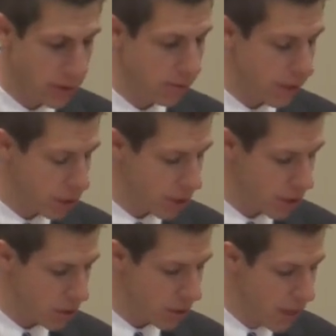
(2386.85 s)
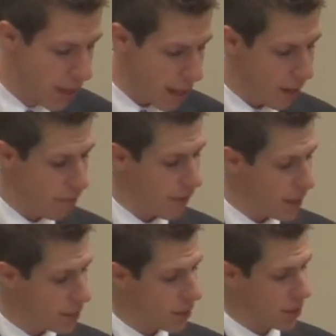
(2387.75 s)
divisions and
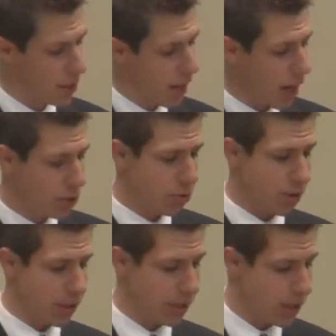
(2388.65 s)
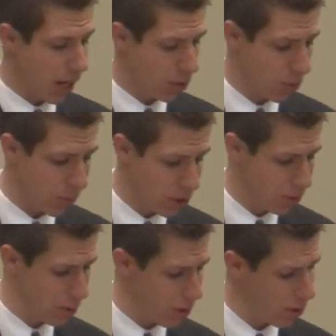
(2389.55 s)
offenses contrary to the doctrine which
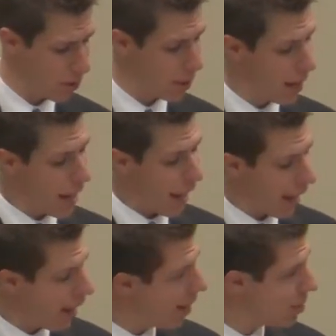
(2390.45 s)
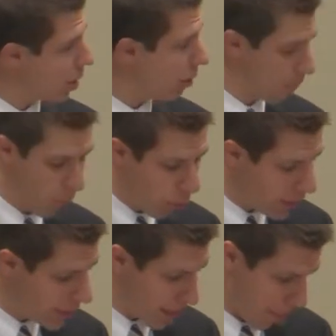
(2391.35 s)
you learned, and
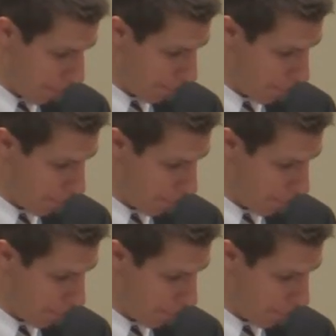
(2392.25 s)
avoid them.